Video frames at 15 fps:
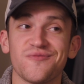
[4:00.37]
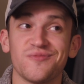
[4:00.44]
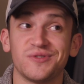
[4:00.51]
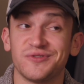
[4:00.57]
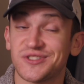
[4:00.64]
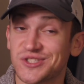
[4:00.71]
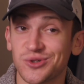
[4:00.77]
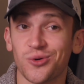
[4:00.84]

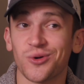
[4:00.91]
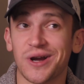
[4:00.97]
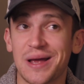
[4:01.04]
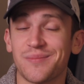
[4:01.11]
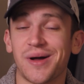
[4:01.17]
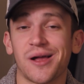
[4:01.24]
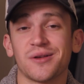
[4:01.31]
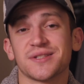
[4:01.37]
sore at
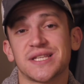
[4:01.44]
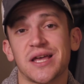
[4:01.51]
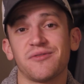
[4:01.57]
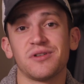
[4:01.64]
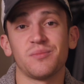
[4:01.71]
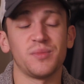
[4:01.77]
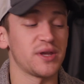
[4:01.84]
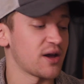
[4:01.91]
mile
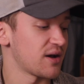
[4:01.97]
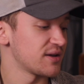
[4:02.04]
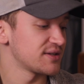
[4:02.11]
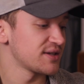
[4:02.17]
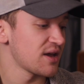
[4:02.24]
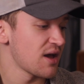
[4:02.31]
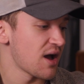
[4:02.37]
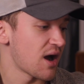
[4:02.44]
7 because
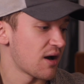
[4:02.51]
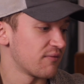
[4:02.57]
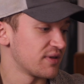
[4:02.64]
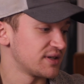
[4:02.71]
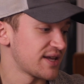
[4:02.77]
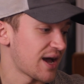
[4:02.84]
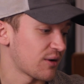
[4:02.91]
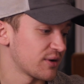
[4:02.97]
of the
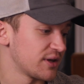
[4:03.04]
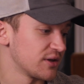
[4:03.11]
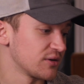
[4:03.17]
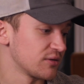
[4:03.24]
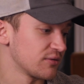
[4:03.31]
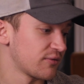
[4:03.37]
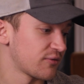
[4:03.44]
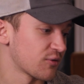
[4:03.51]

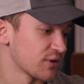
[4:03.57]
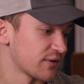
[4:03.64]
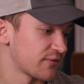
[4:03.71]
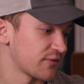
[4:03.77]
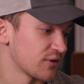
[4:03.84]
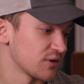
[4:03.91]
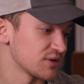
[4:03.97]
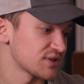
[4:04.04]
downhill for the
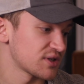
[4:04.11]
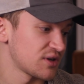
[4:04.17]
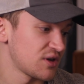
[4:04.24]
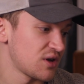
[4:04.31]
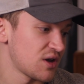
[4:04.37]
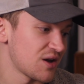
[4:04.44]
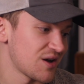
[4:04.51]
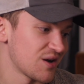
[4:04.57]
first
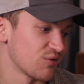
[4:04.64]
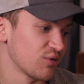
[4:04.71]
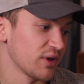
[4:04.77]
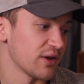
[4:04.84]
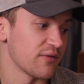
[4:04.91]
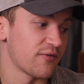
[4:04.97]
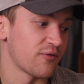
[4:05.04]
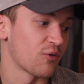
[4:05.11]

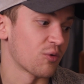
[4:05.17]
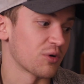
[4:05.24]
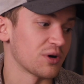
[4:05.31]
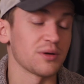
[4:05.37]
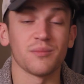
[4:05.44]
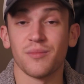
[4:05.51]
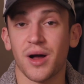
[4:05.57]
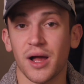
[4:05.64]
really
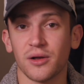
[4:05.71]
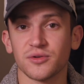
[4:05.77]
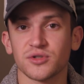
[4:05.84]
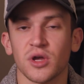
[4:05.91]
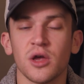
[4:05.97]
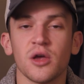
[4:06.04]
4 miles.